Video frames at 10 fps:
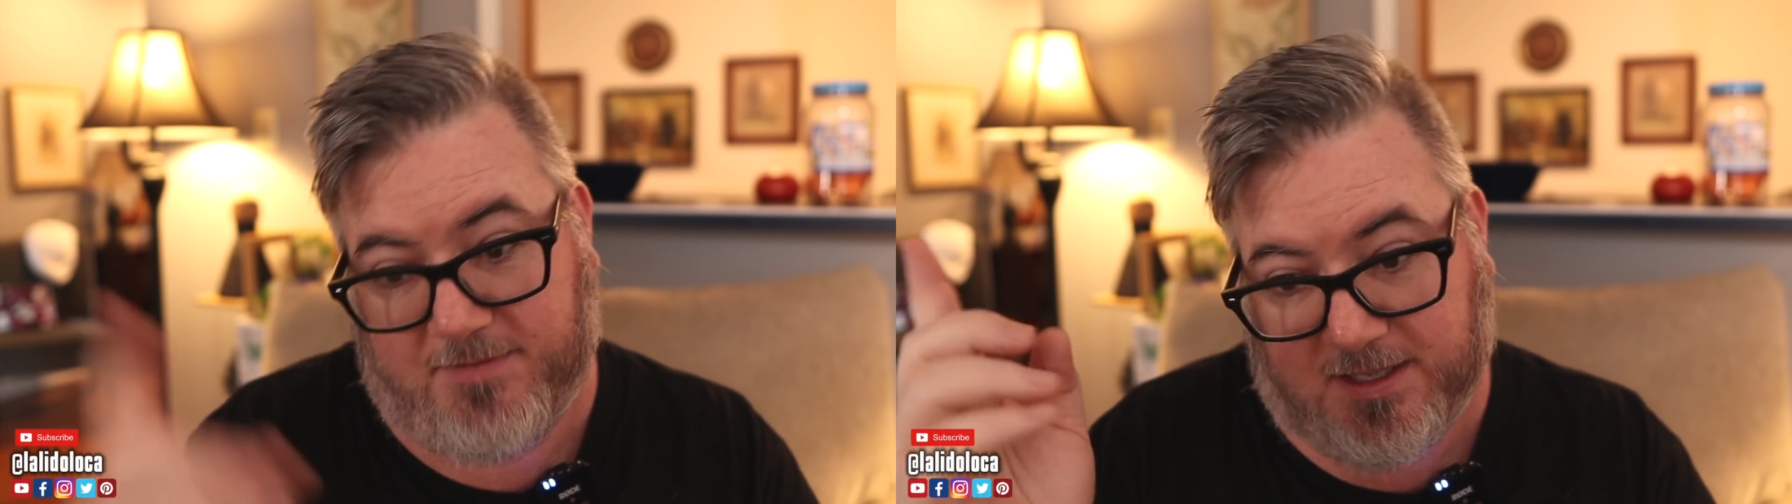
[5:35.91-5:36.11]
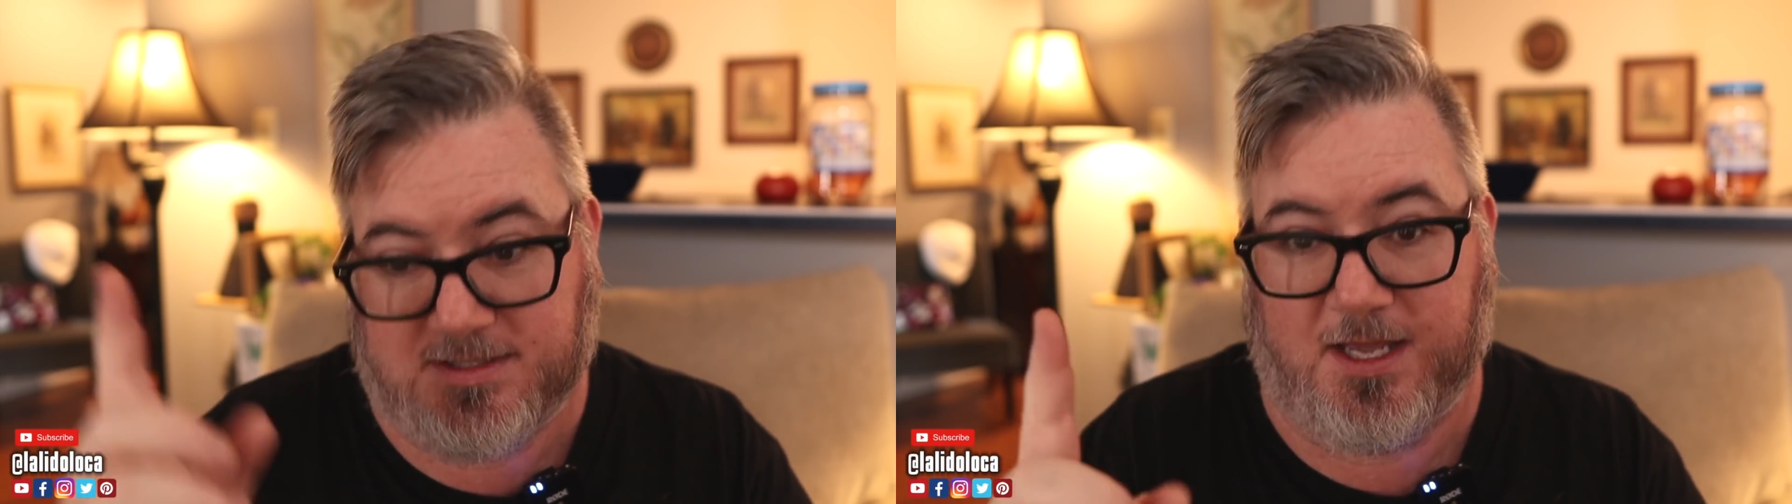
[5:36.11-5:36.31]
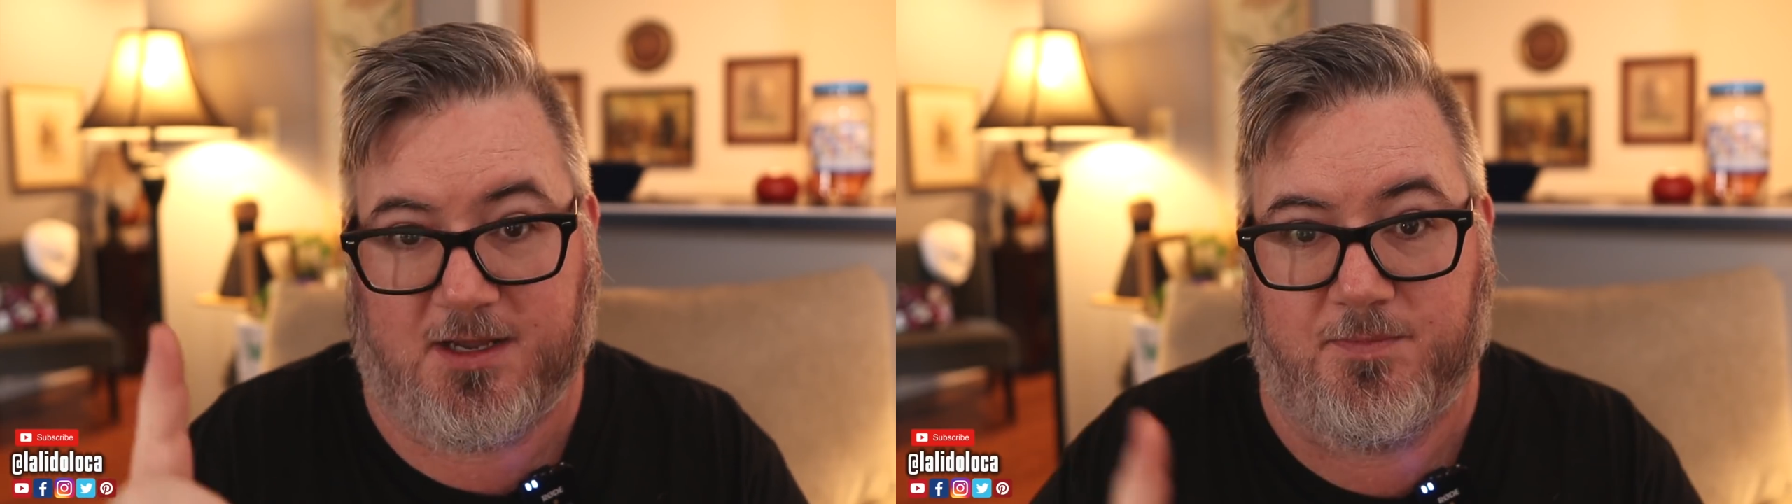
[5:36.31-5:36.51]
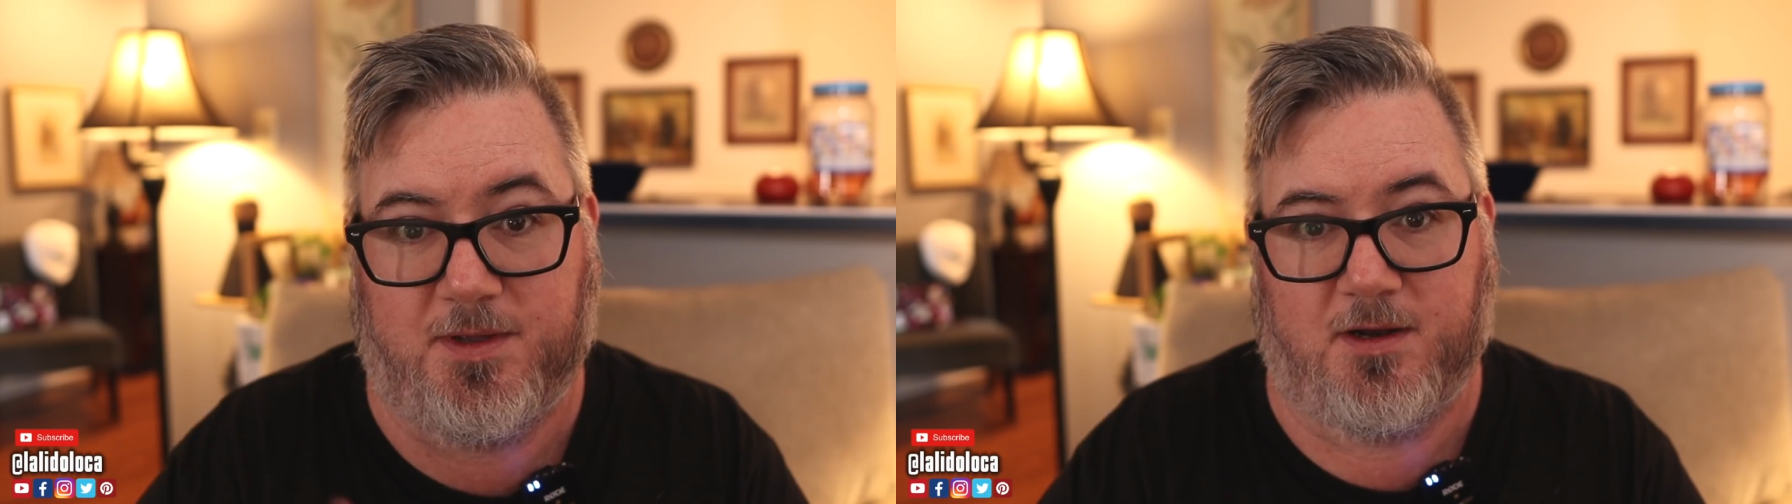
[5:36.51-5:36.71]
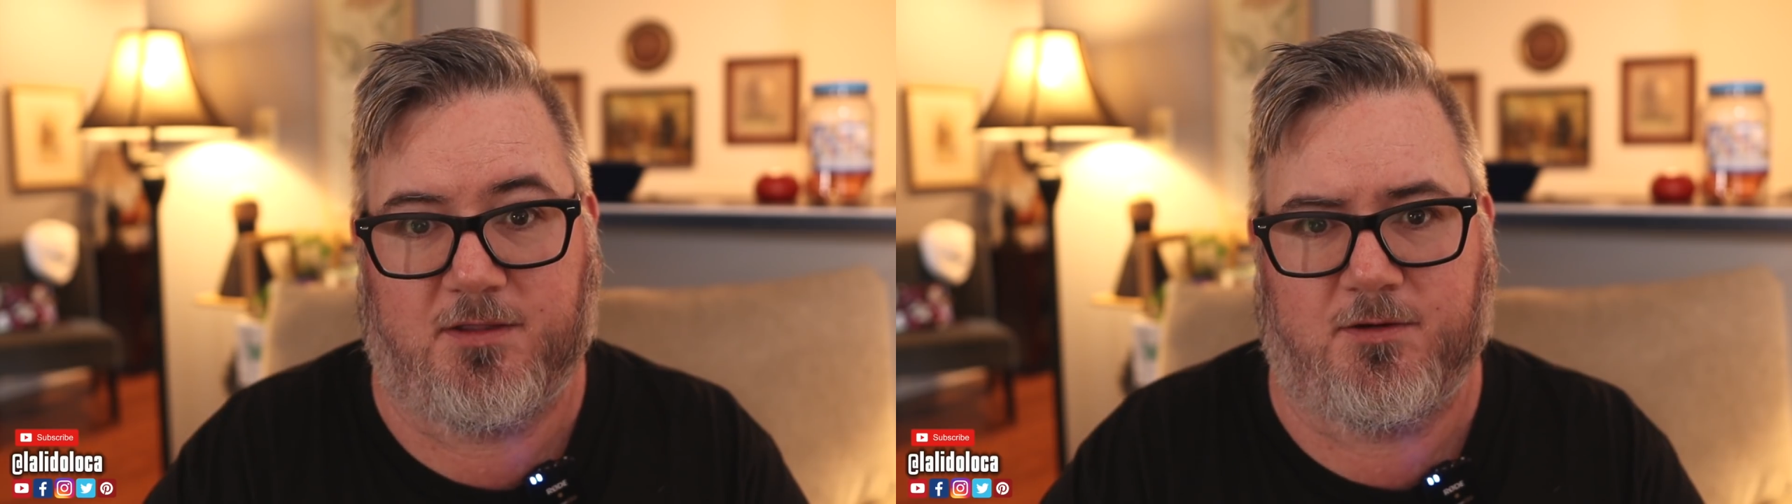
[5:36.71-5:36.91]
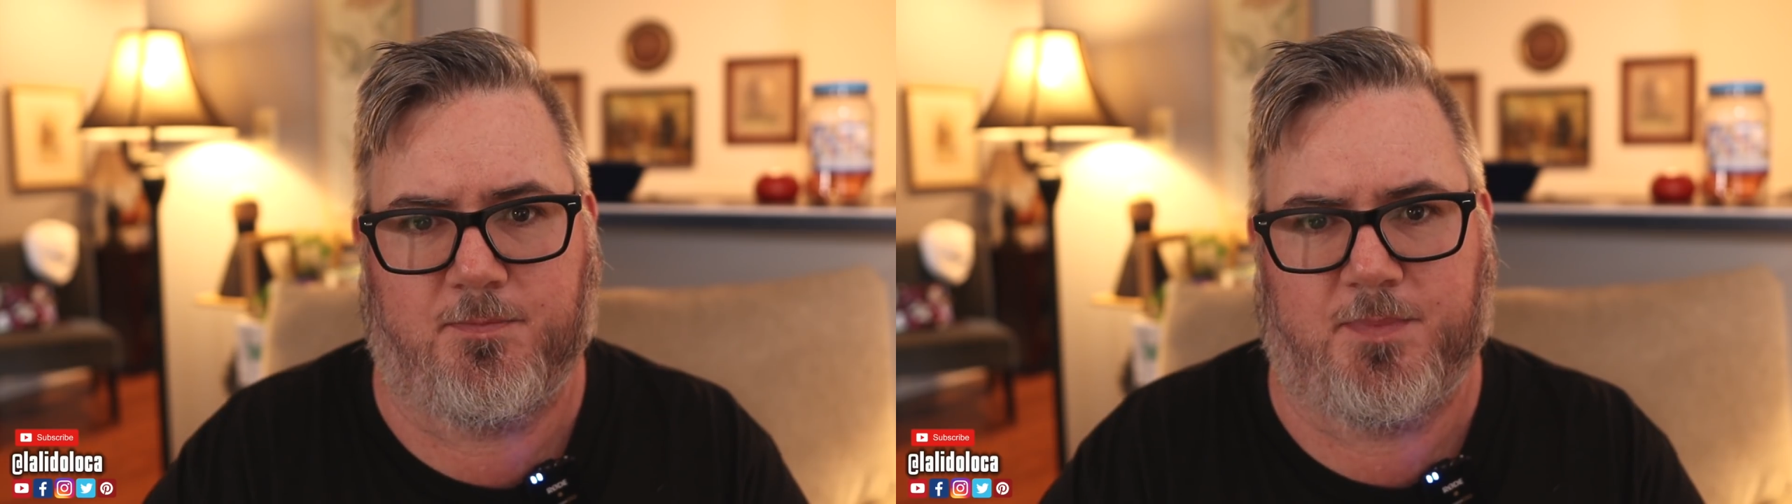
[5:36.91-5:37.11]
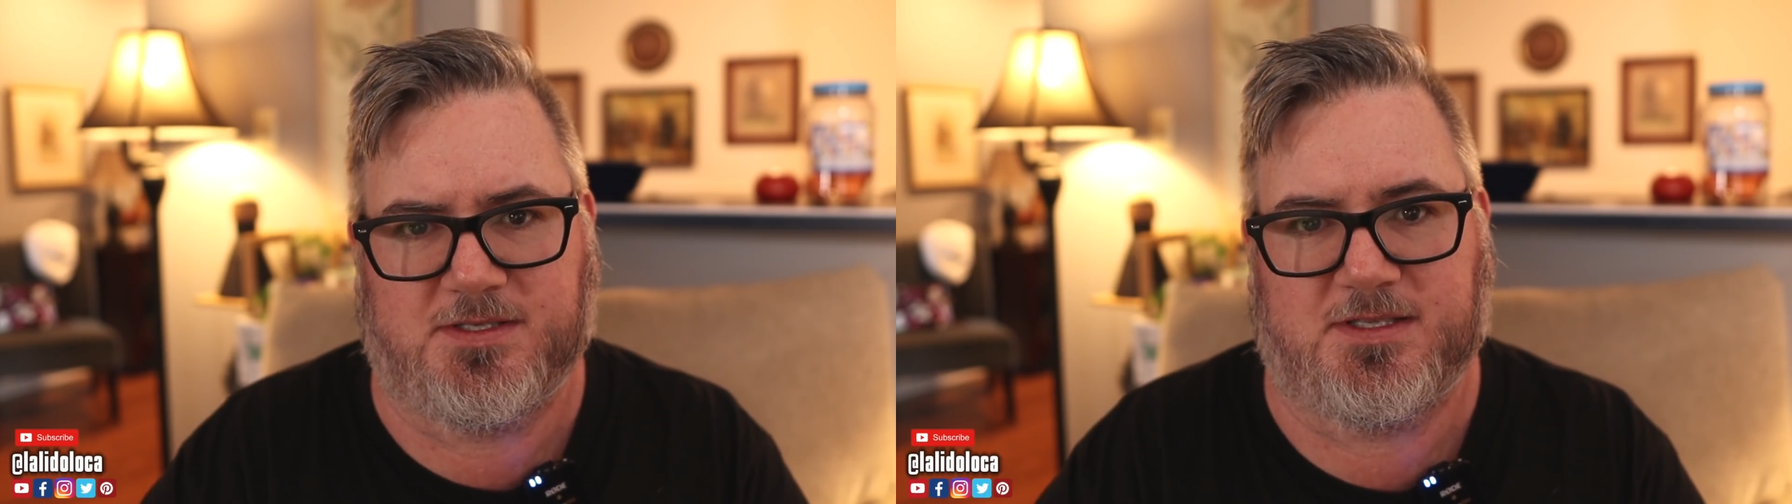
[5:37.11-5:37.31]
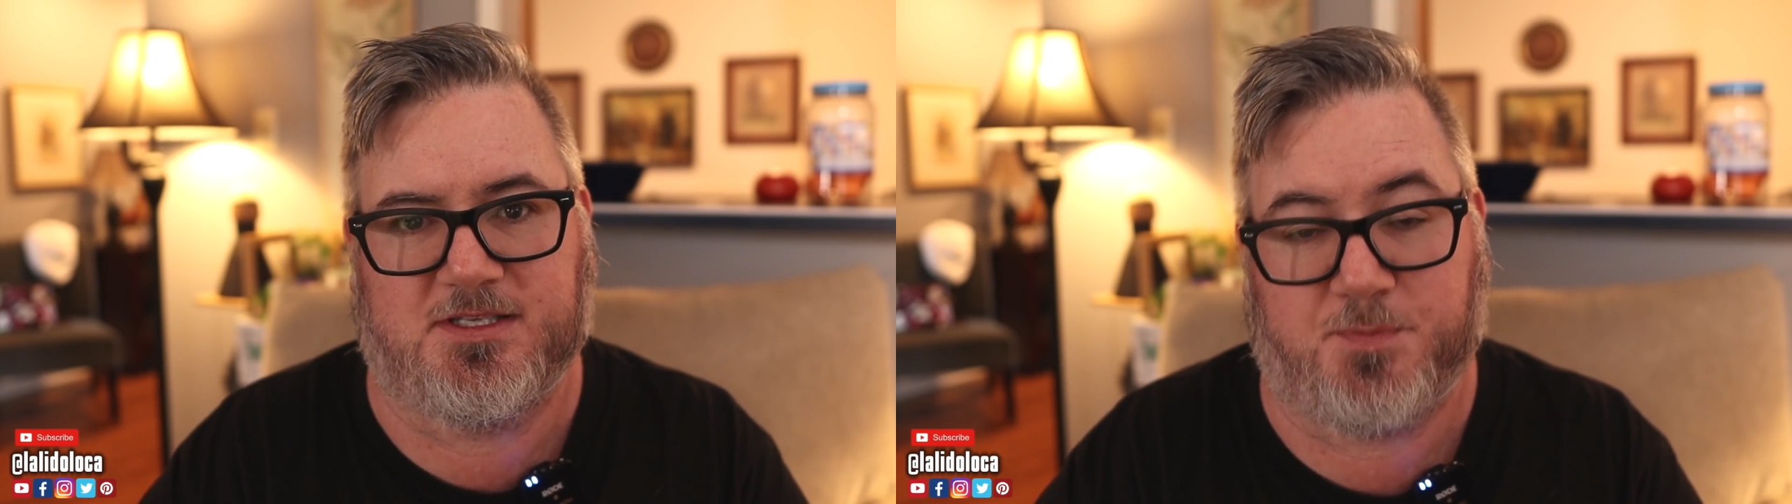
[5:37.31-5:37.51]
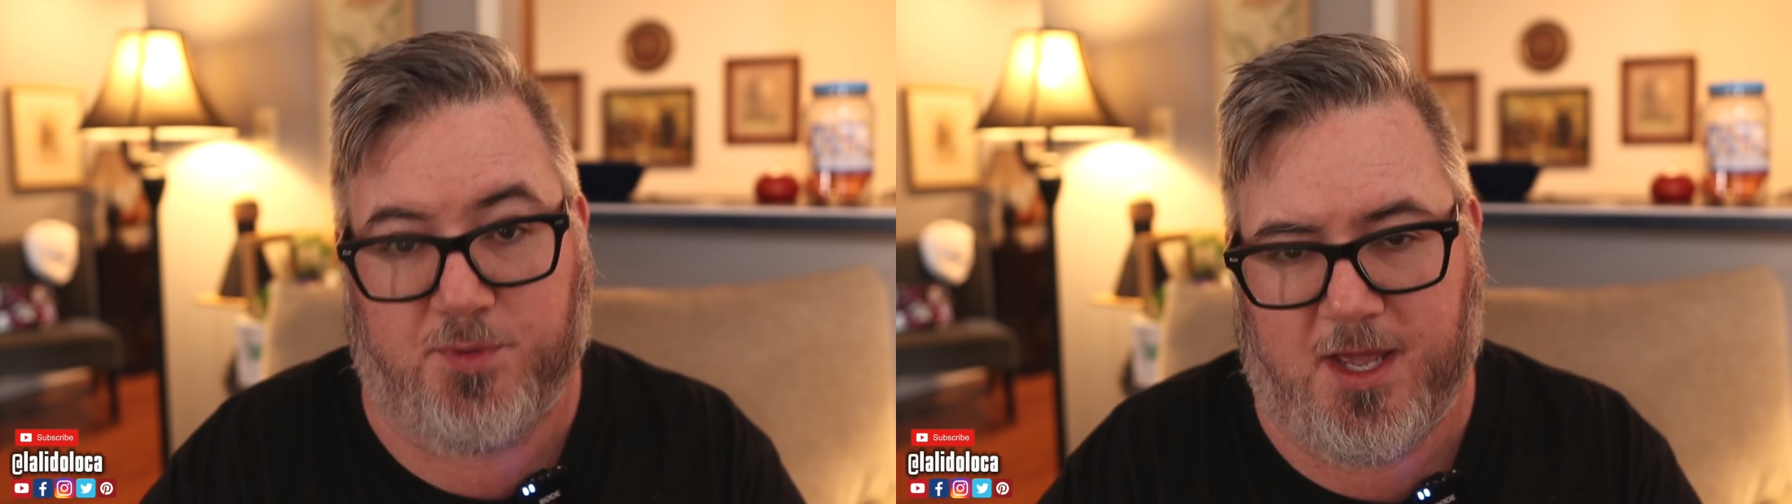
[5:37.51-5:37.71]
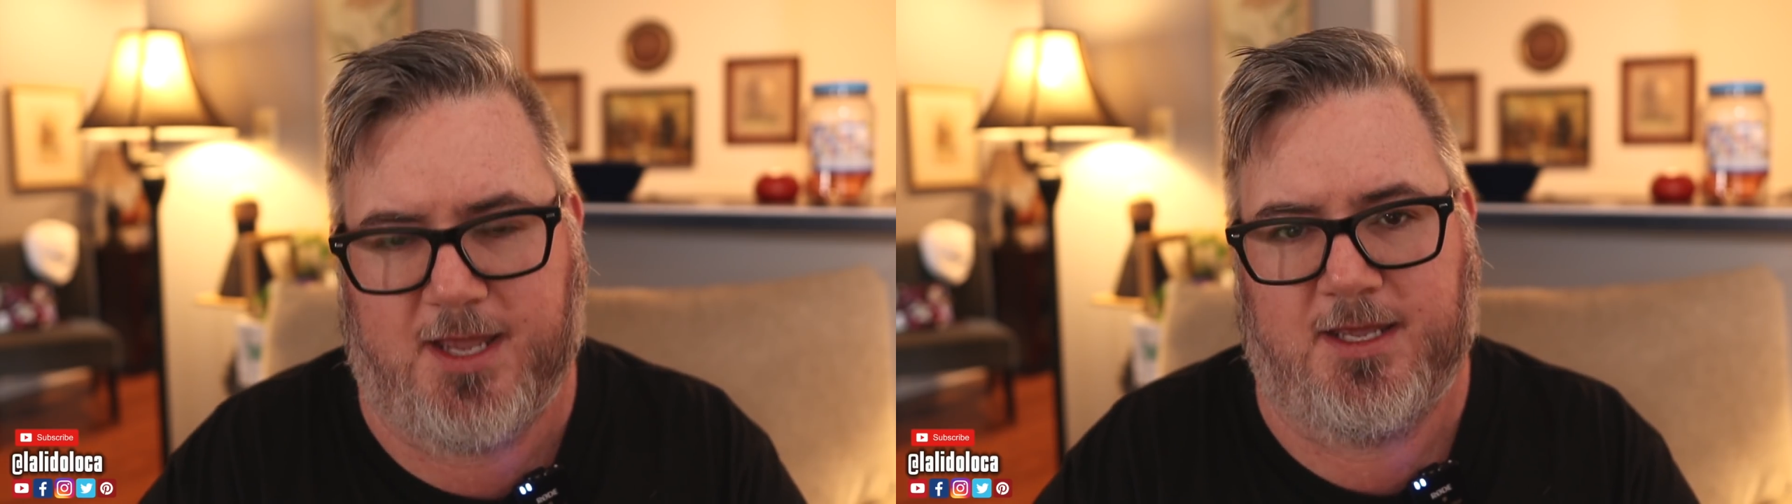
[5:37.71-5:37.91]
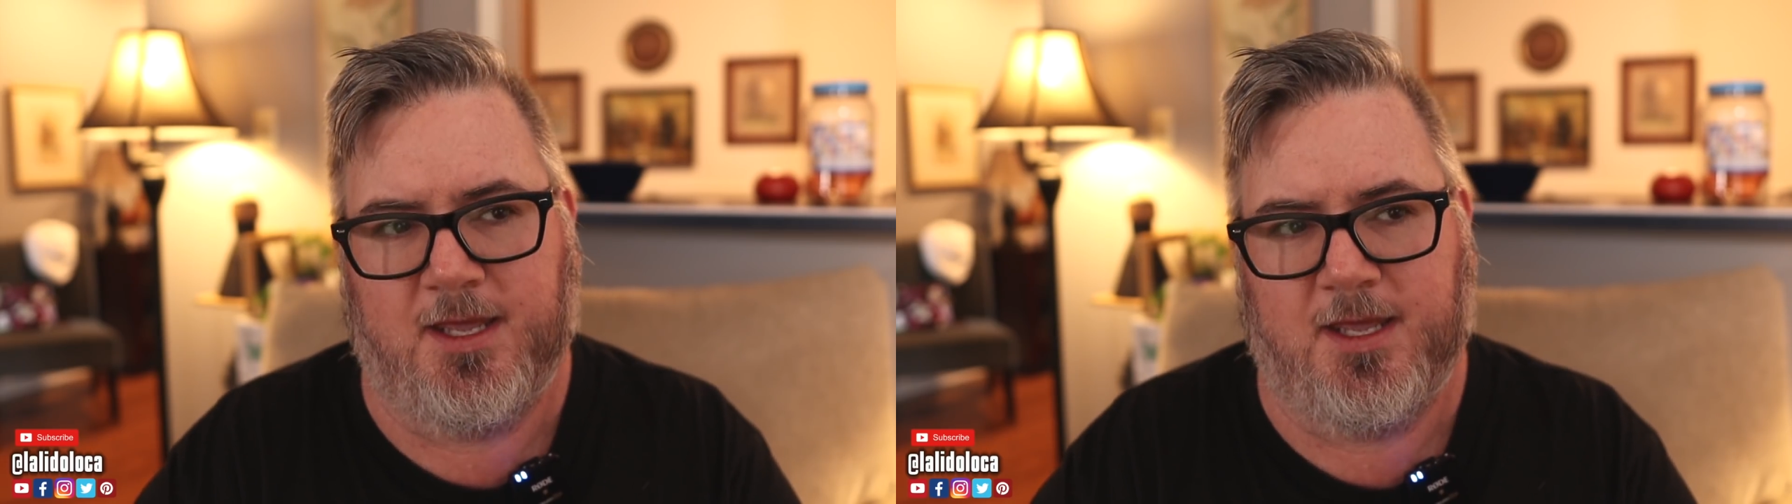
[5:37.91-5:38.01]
That that could be another business play.